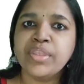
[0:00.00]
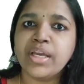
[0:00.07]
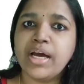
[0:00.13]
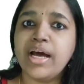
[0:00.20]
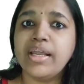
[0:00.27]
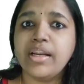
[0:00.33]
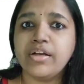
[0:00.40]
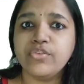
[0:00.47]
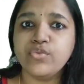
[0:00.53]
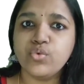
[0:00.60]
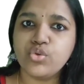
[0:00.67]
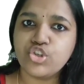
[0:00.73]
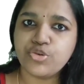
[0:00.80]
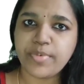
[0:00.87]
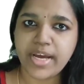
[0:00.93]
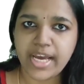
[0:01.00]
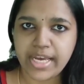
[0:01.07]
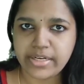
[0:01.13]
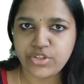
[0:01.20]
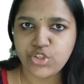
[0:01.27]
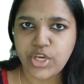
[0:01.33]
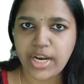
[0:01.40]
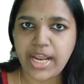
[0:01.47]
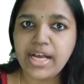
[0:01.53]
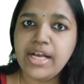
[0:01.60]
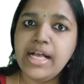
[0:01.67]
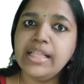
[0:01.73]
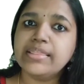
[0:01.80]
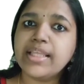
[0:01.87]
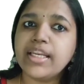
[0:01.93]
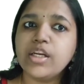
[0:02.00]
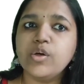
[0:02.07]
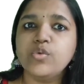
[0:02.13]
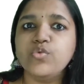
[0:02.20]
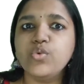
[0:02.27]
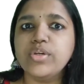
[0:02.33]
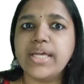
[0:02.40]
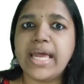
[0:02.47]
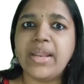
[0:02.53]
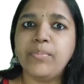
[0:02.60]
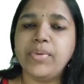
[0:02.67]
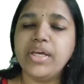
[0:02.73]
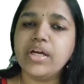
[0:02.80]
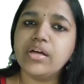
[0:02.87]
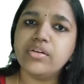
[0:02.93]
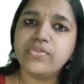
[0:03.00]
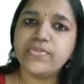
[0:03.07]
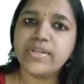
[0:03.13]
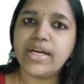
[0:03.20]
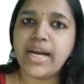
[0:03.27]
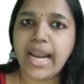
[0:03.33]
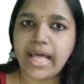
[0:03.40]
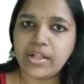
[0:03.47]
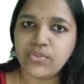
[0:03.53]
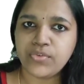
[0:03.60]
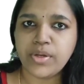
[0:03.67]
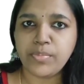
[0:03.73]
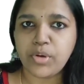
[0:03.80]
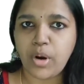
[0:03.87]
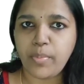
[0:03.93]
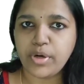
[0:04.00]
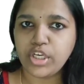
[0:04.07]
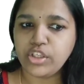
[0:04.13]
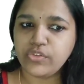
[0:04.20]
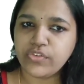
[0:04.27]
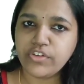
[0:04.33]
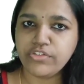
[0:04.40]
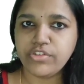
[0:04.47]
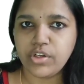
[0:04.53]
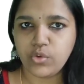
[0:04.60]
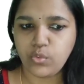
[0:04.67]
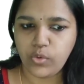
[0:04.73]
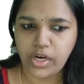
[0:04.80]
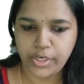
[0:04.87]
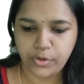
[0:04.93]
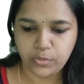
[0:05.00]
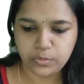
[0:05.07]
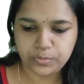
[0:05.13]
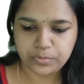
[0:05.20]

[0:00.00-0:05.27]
Khara, Sukshma and Chala, that also can be considered as the properties of Vayu.